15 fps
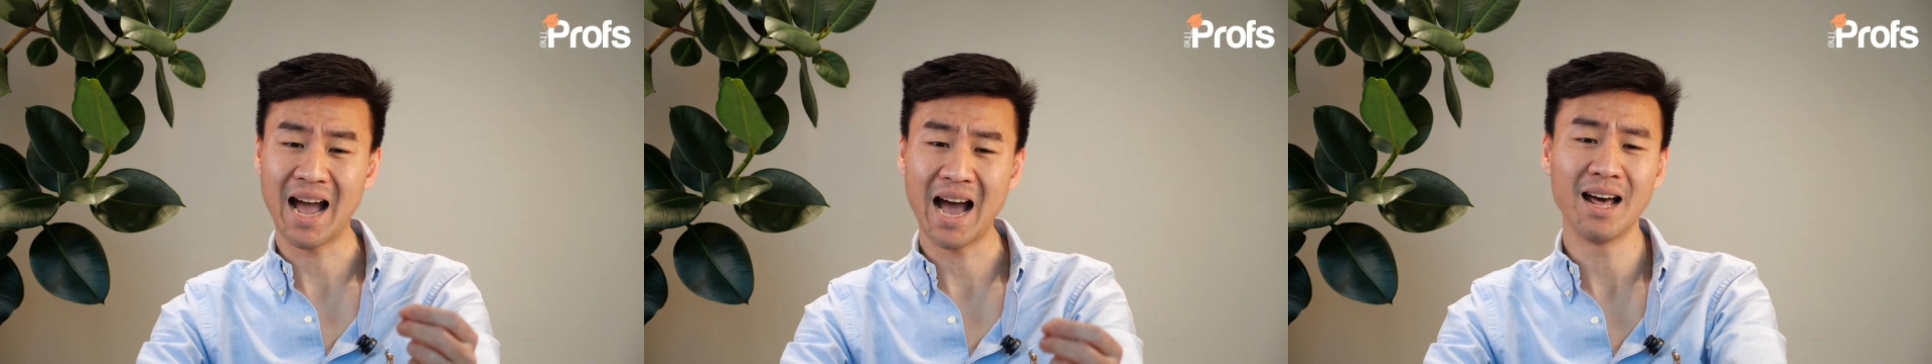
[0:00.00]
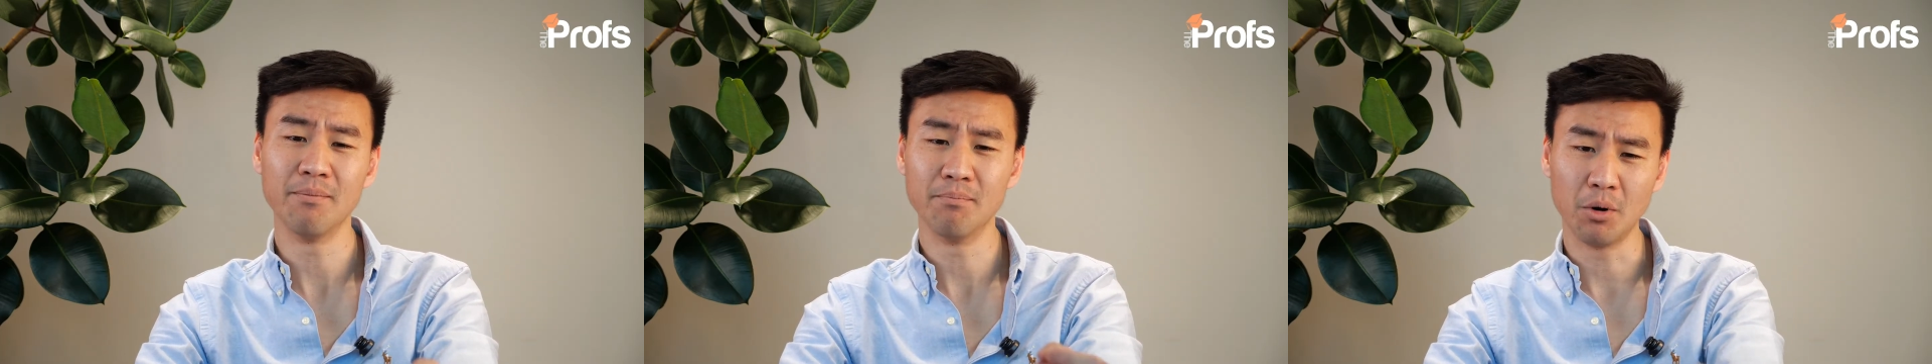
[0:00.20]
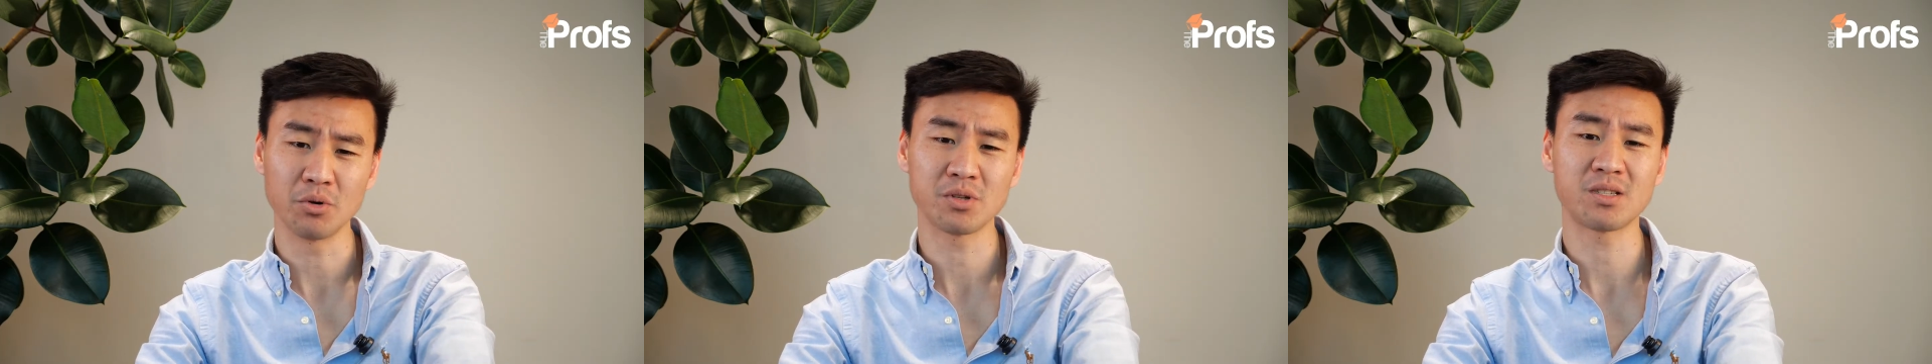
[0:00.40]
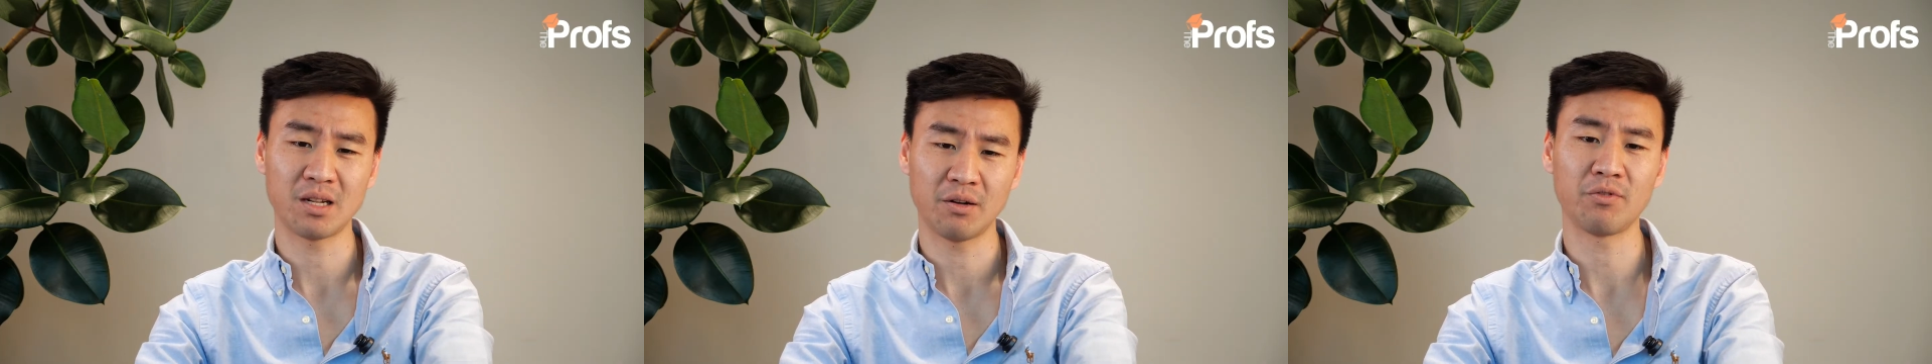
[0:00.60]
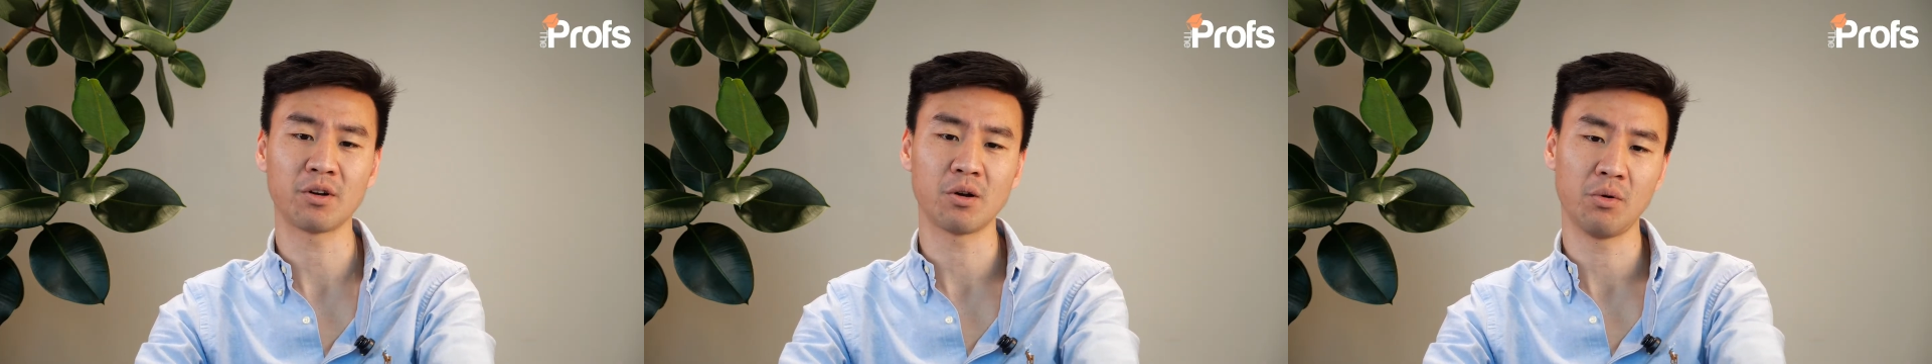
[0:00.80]
and most
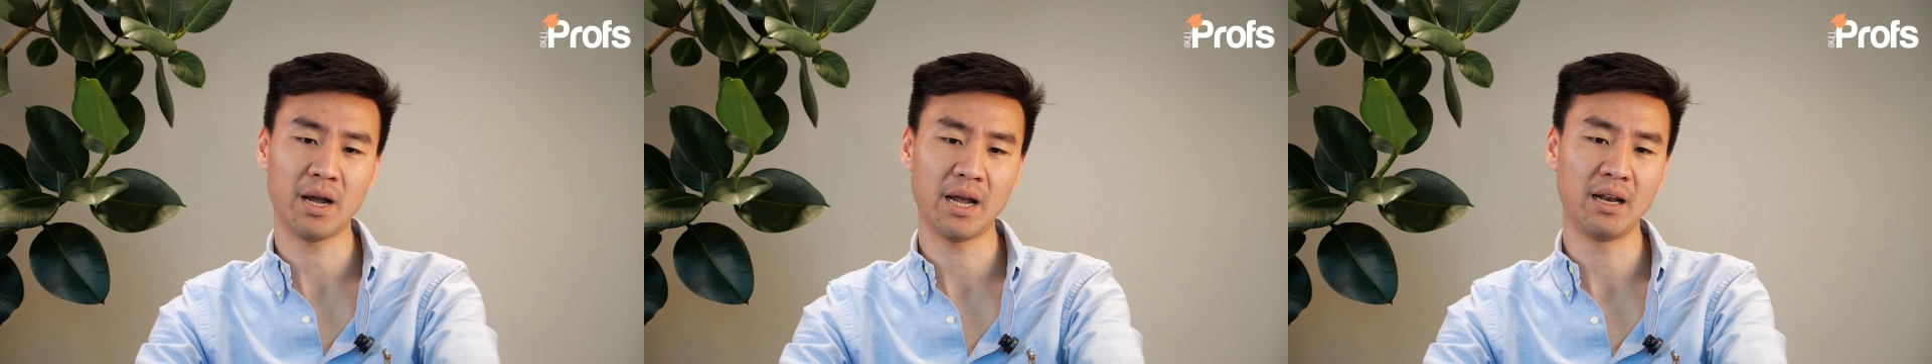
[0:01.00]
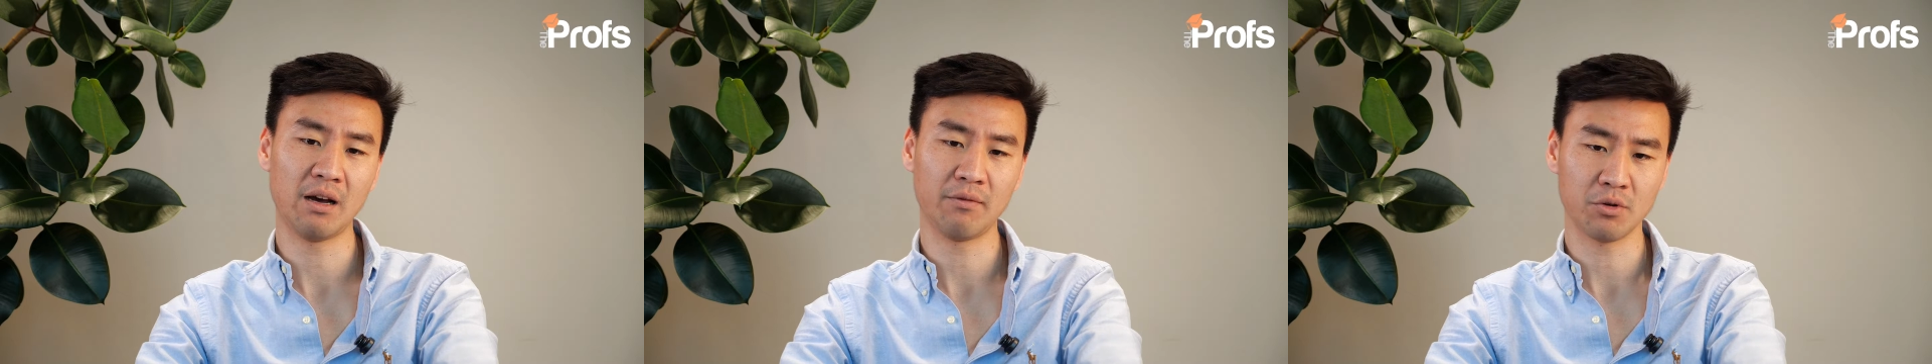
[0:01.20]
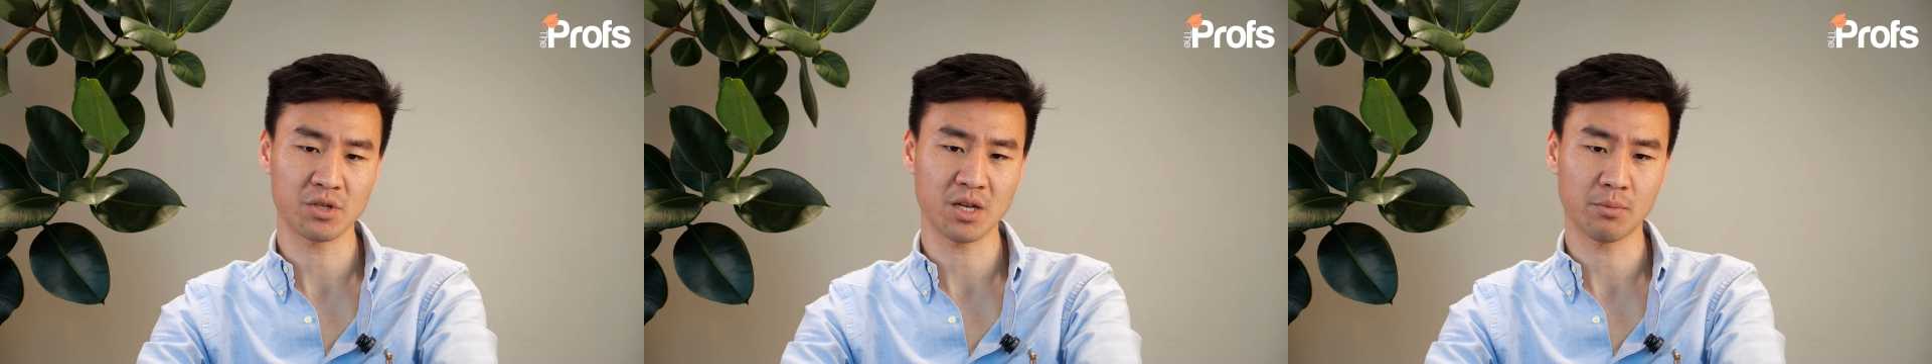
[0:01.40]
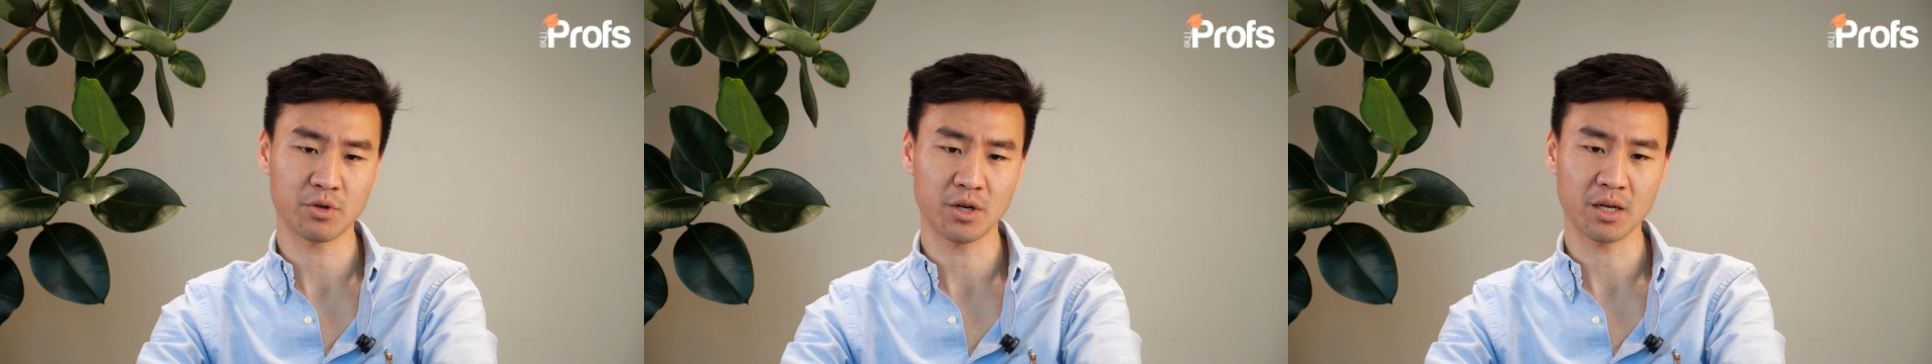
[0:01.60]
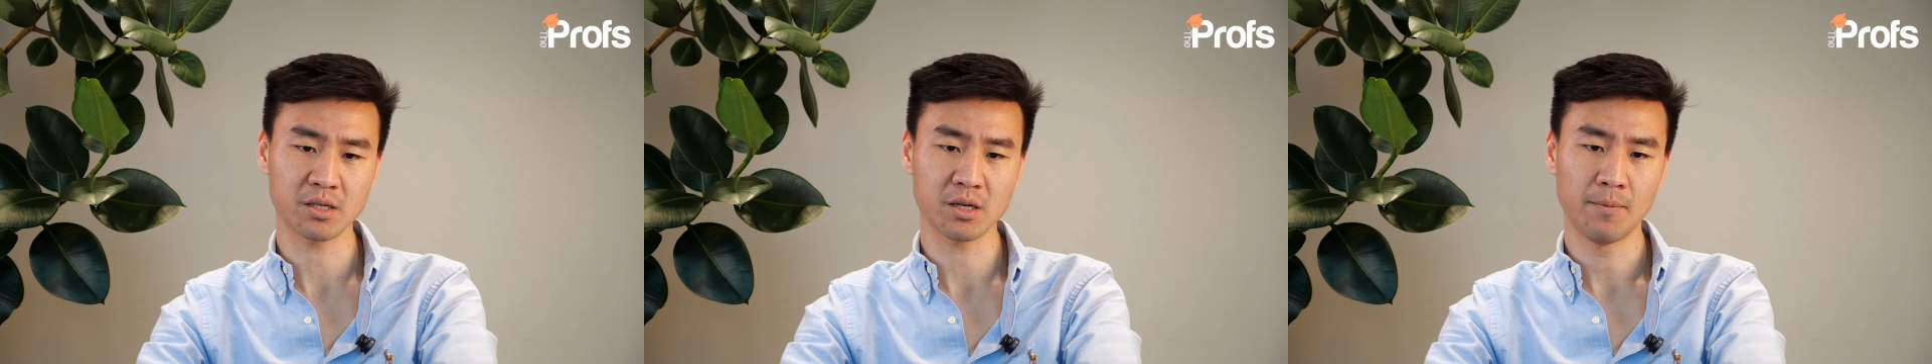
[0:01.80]
difficult A-level
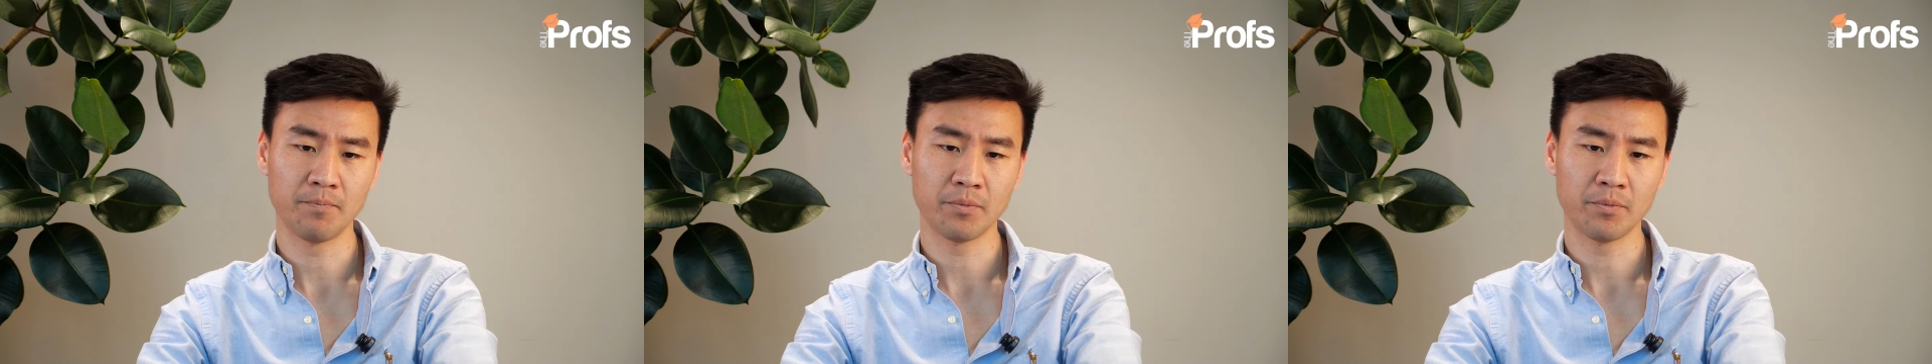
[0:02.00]
subjects